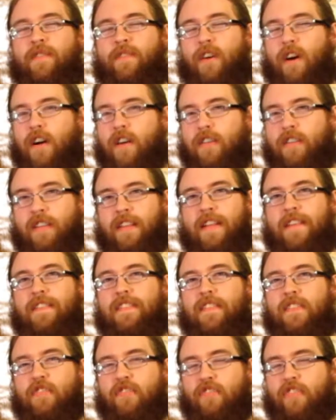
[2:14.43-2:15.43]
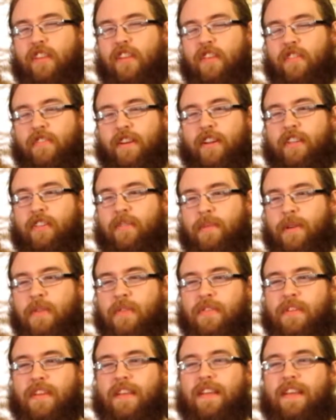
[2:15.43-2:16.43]
fog lifts and you just get your regular
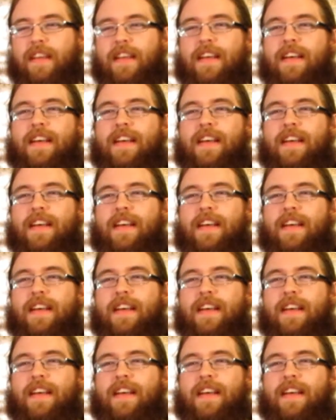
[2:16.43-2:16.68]
music,